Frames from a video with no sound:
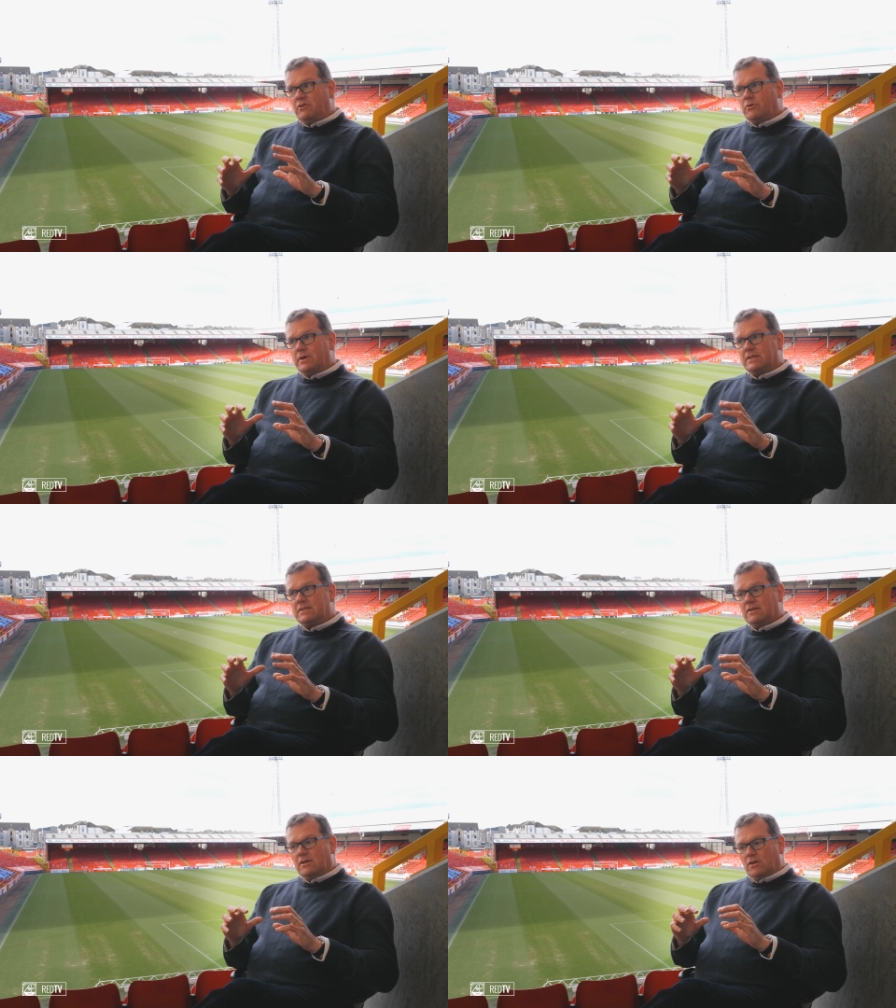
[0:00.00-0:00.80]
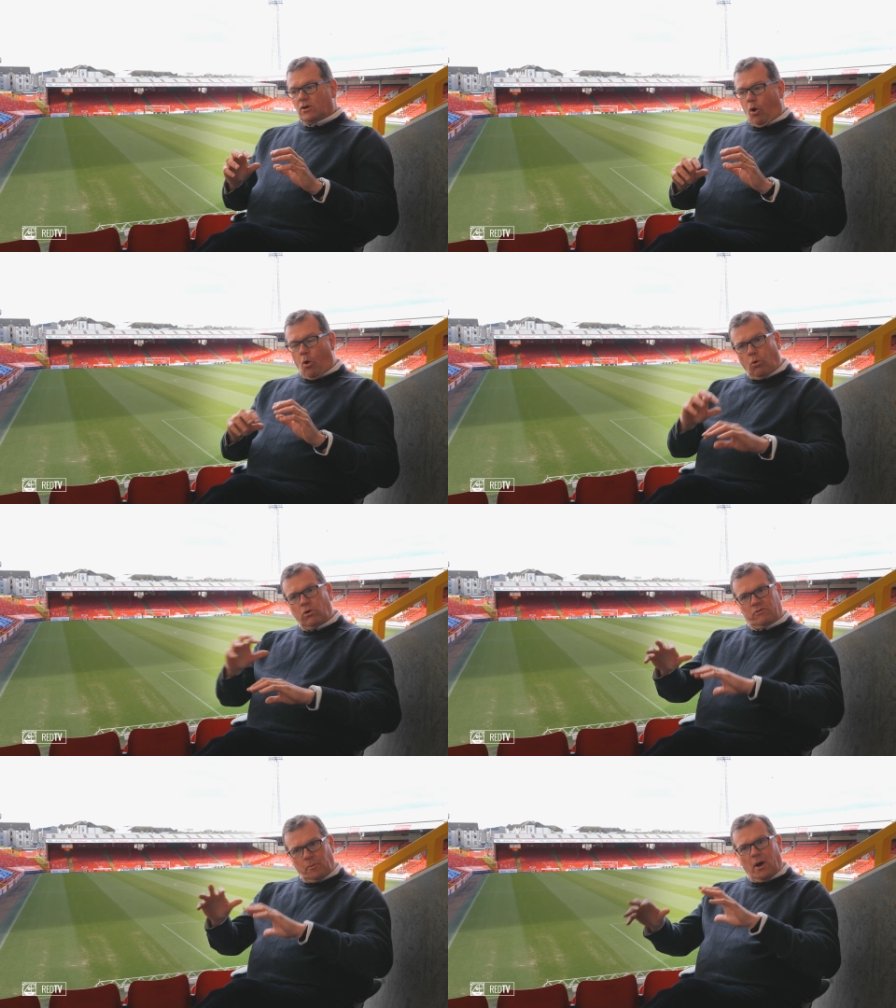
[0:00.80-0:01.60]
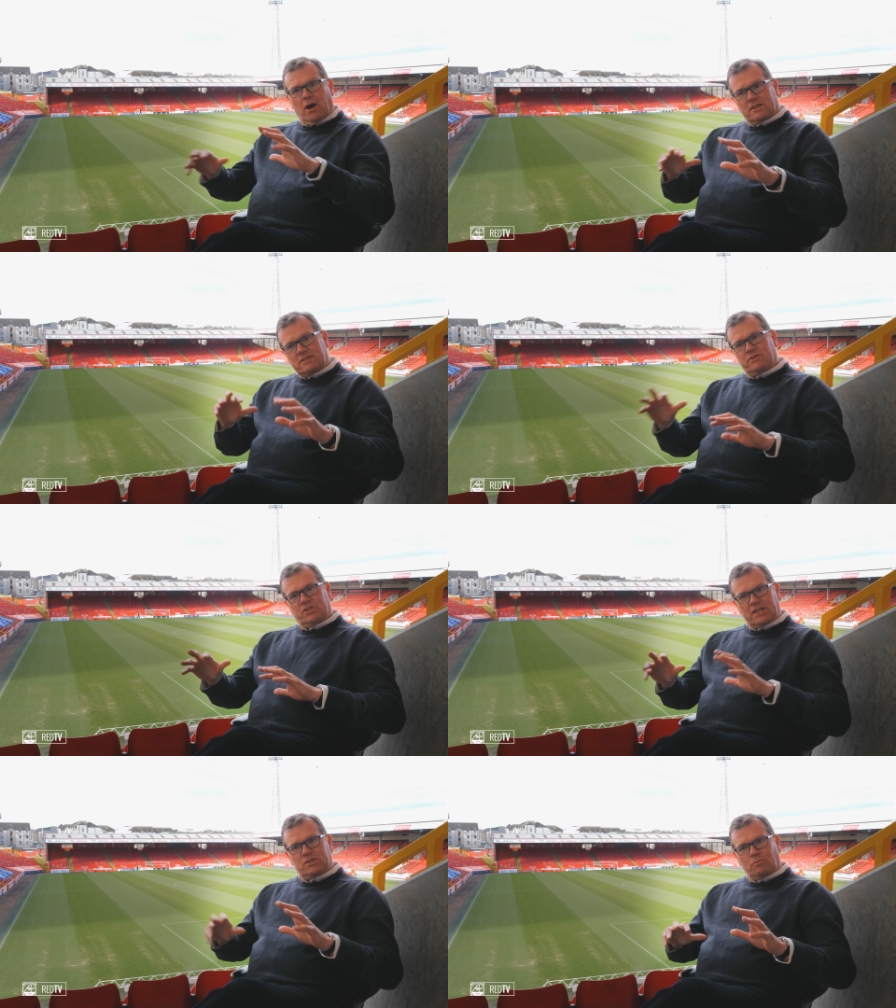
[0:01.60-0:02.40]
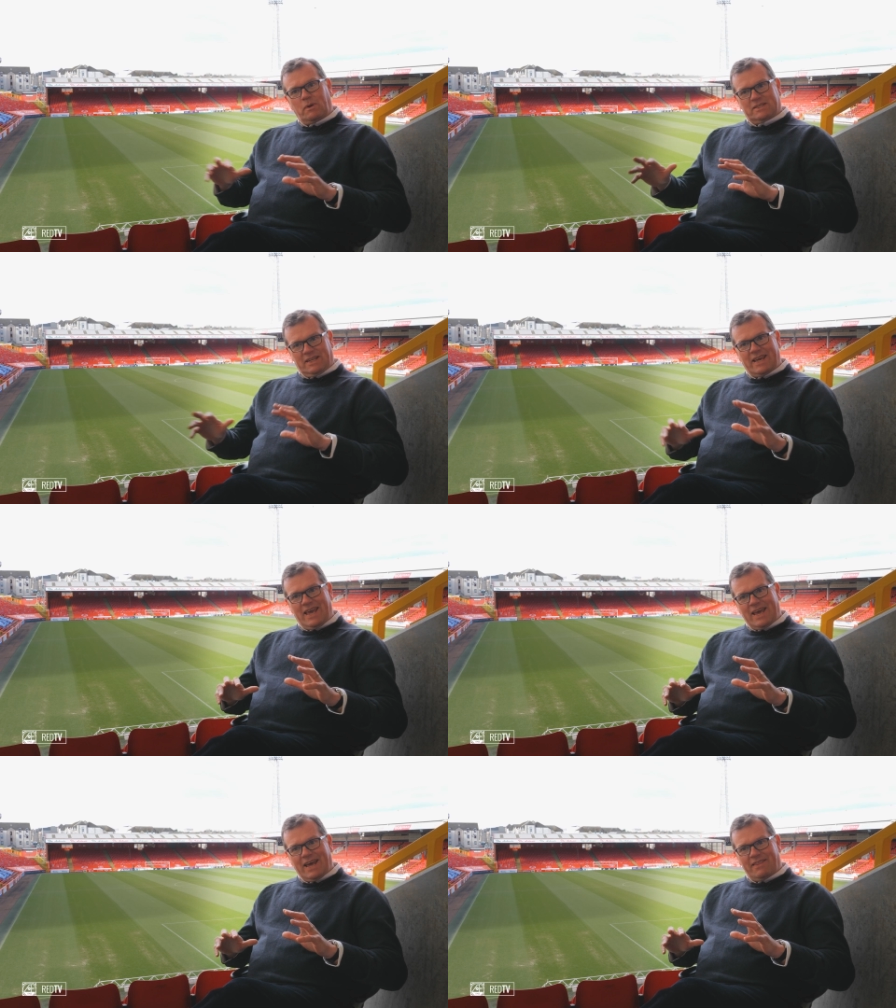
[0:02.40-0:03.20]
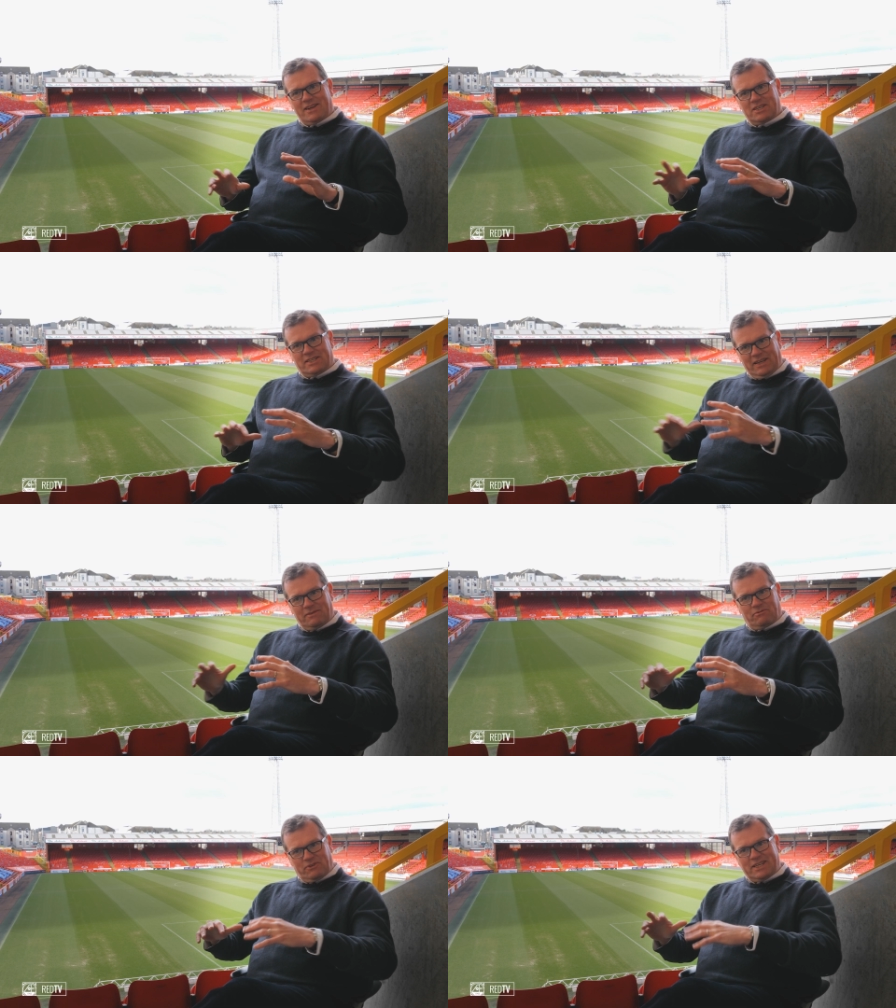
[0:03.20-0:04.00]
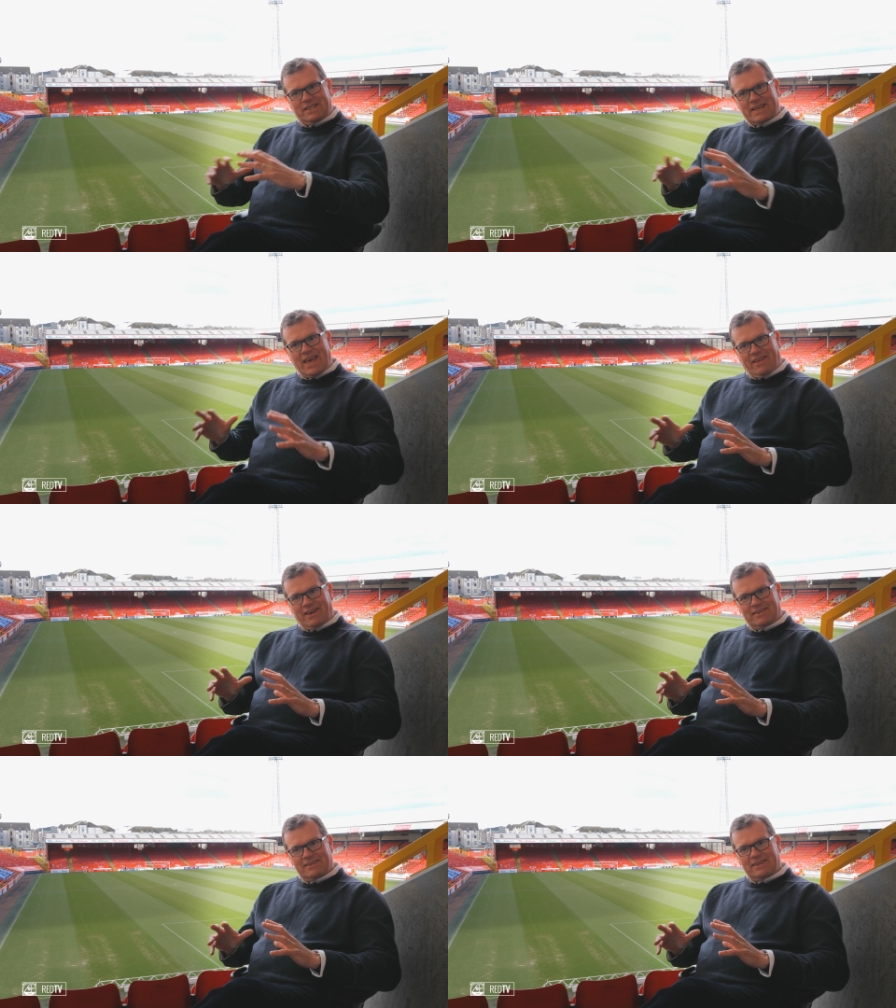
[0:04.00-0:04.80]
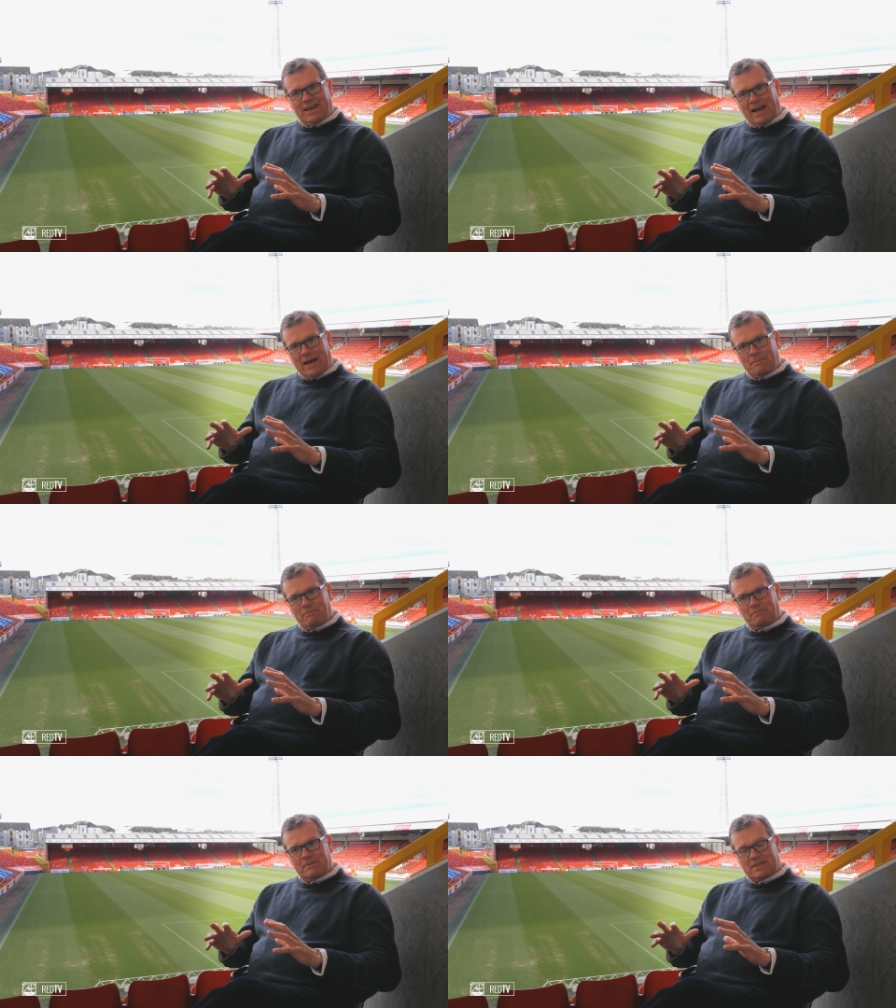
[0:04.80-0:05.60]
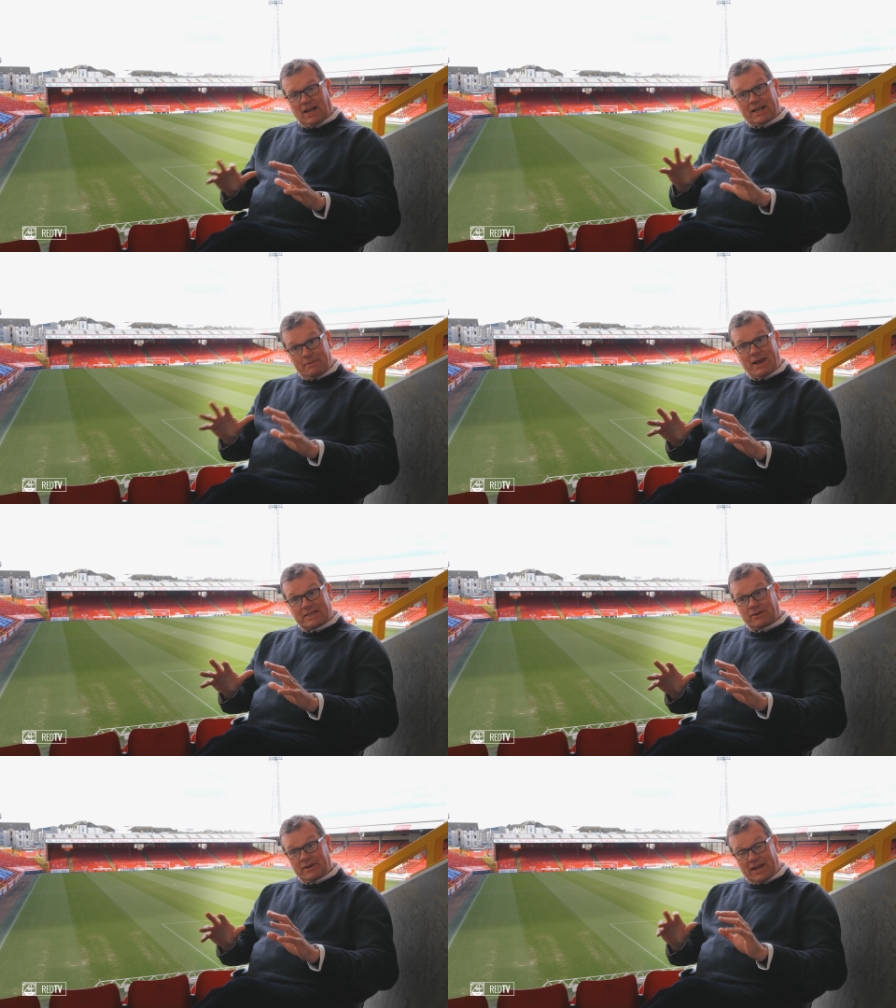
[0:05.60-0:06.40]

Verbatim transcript: view is all of the parts of the jigsaw puzzle are here, they just need fitting together um, slightly better.